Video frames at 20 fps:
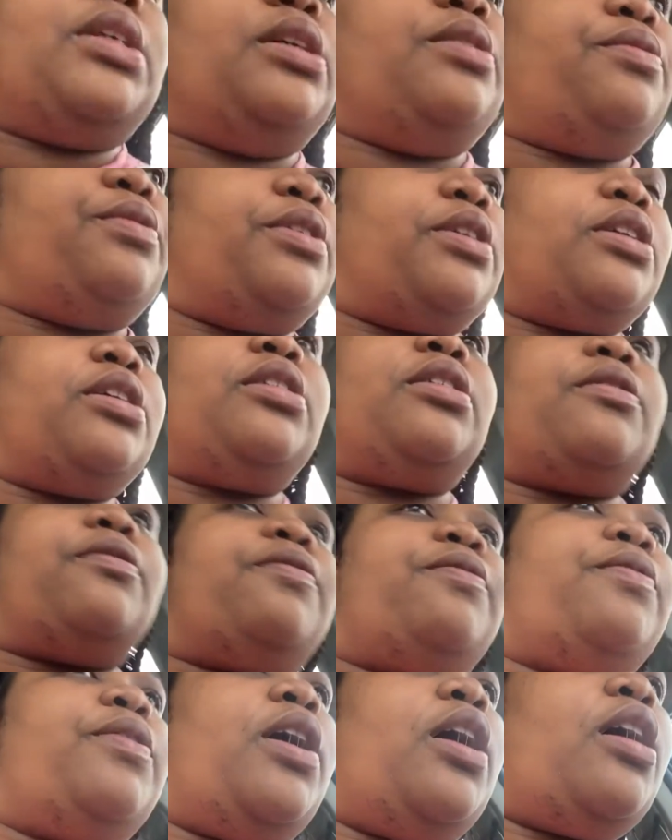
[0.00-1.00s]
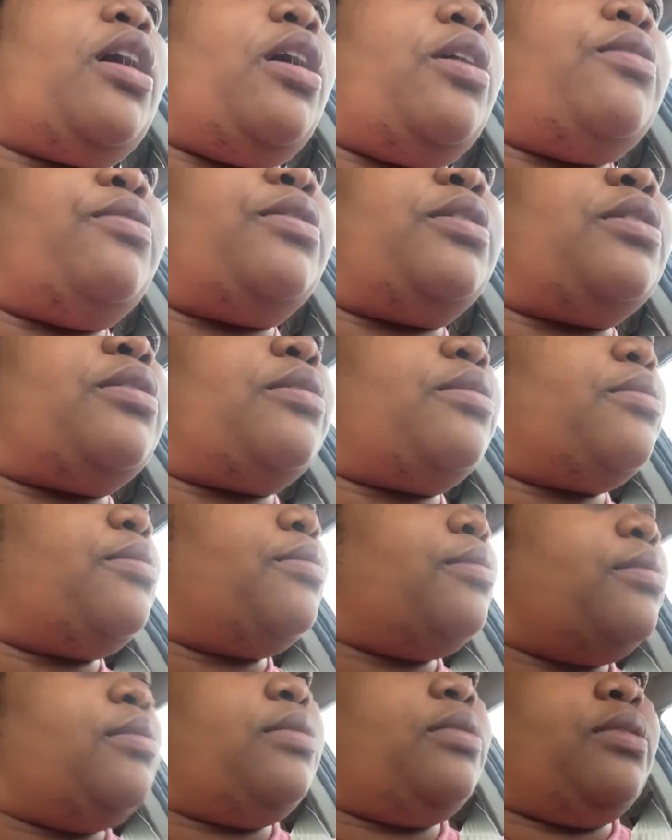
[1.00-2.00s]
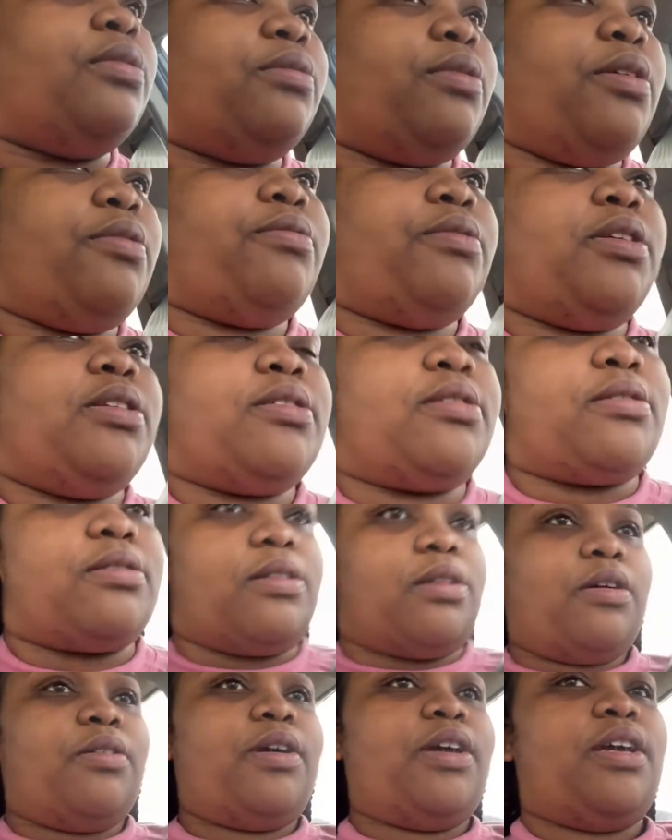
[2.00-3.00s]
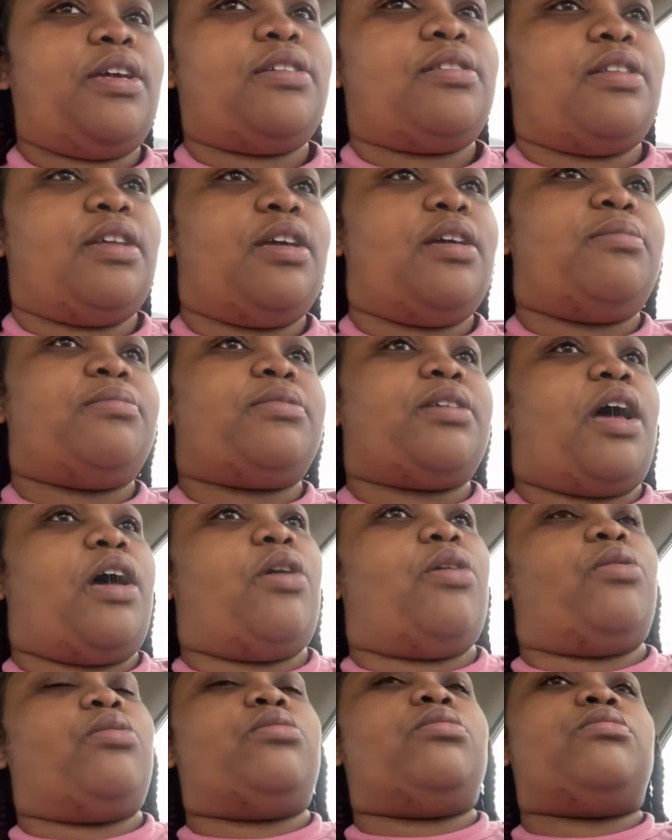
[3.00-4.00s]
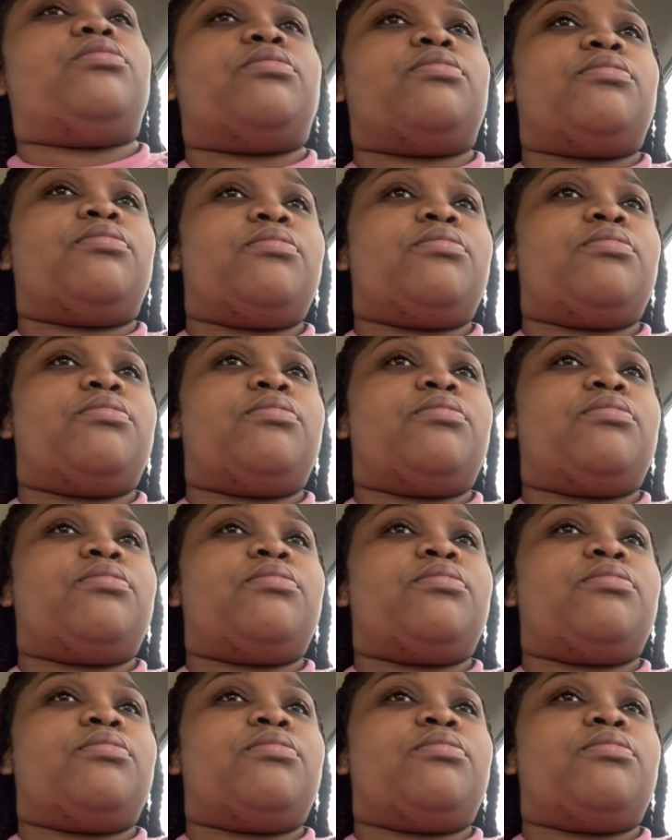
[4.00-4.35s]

I'm trying to get the fuck over with this slow ass damn Tahoe.